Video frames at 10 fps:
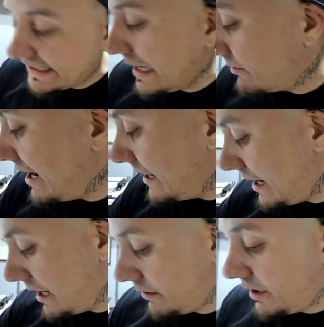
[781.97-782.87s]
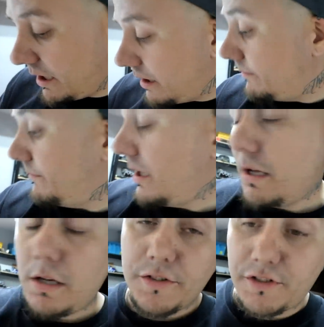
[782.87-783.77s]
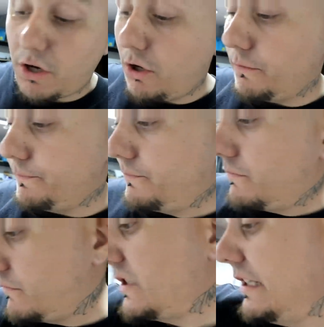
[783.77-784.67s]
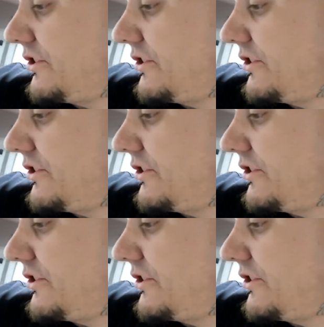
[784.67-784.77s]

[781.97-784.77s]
because I ran out. Um, so to